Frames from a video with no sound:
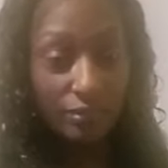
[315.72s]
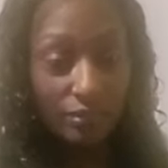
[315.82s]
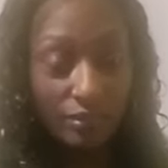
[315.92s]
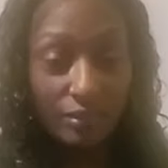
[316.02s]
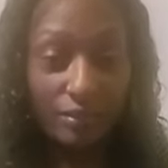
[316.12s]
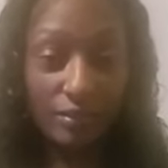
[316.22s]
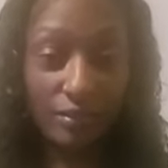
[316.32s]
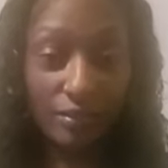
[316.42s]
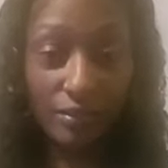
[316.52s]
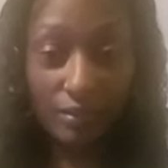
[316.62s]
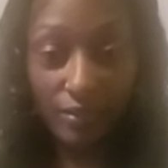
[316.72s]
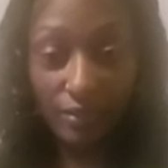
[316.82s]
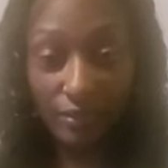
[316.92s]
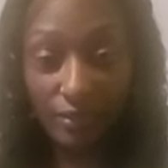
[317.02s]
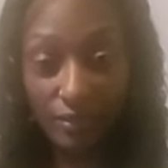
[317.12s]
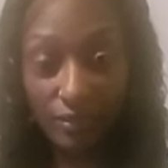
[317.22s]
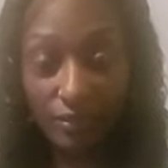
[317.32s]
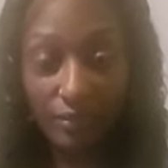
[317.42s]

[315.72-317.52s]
[no speech]